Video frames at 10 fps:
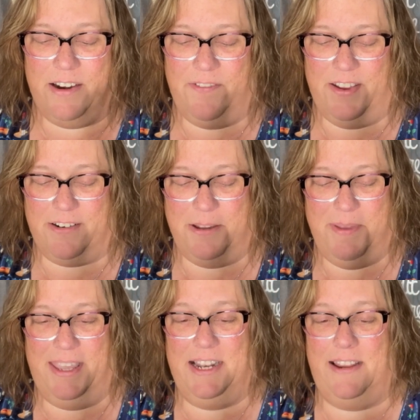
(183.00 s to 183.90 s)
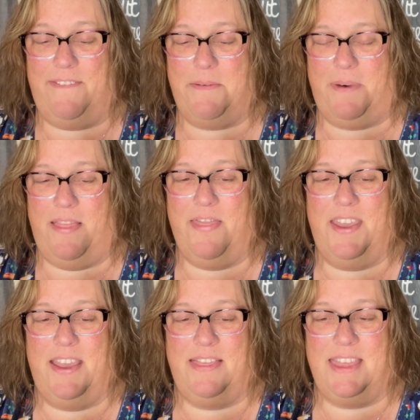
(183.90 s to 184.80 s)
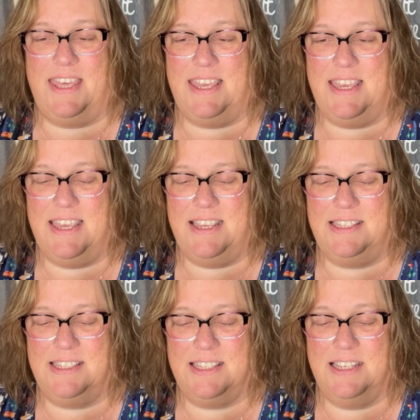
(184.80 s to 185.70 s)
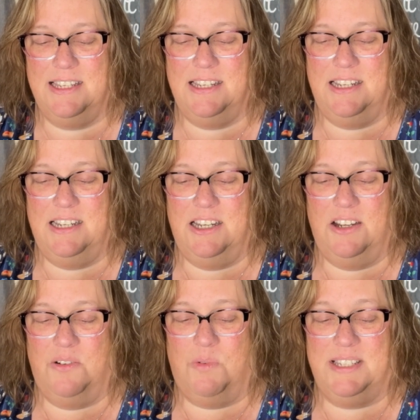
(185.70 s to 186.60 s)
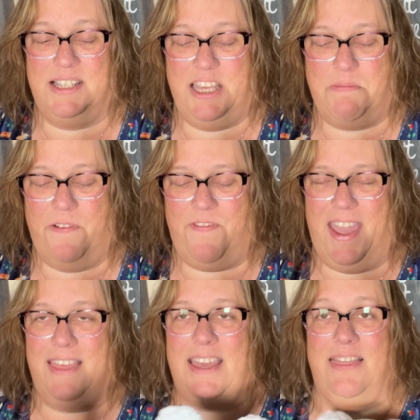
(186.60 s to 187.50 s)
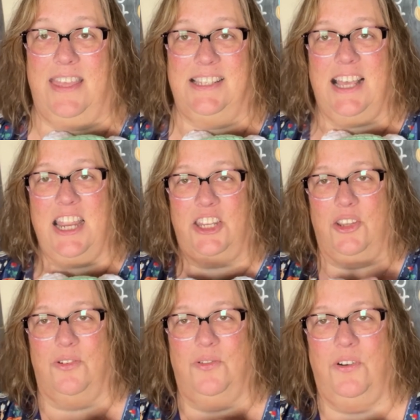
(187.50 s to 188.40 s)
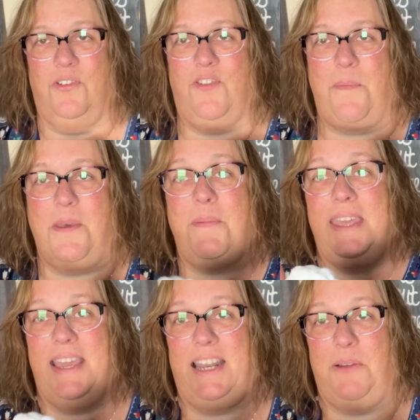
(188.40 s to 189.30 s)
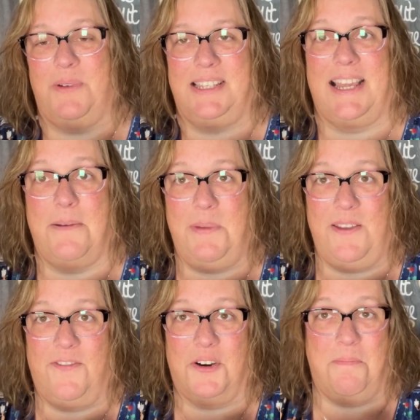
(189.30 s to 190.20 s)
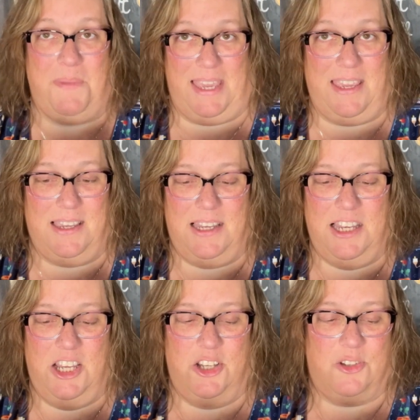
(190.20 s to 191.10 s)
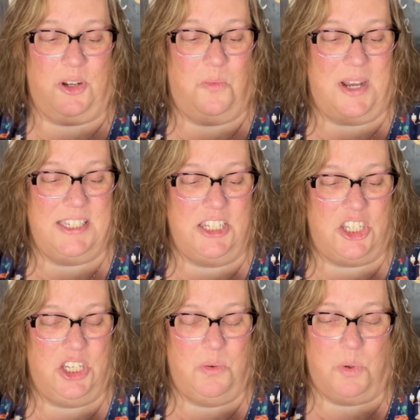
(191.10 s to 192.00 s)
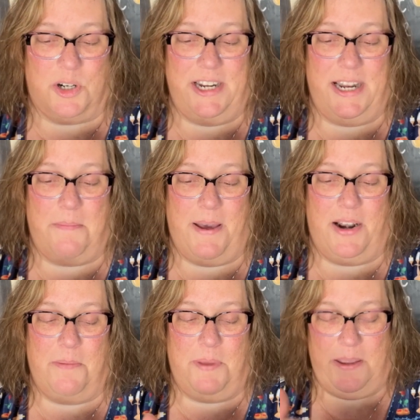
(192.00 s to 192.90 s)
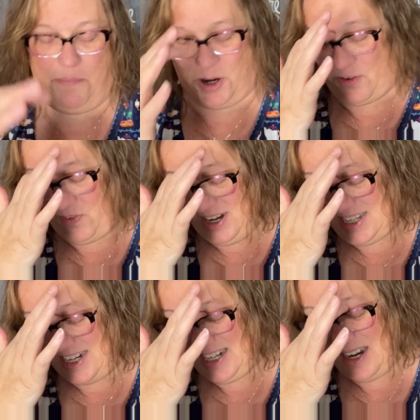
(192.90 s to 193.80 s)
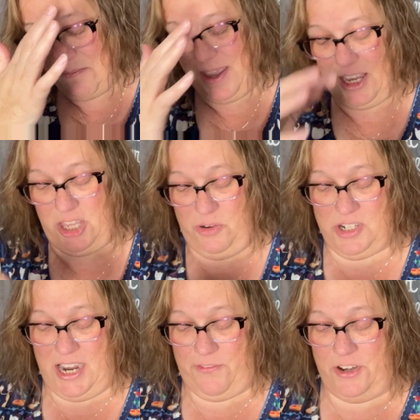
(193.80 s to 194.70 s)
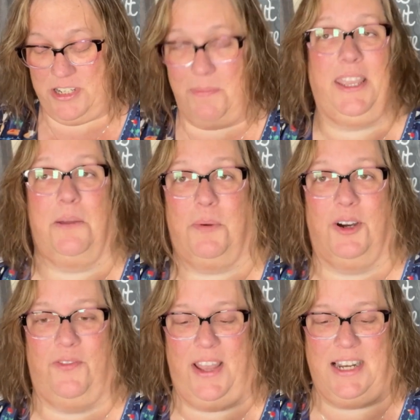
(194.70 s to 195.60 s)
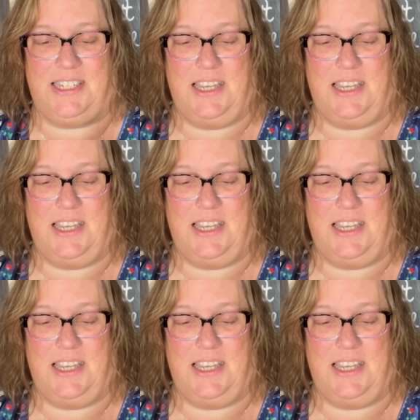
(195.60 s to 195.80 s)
very beginning of the month, and this was a leap of faith. And this I knew from the beginning was gonna be for me. So I wasn't too worried about it being perfect. I didn't make a huge effort to make it perfect,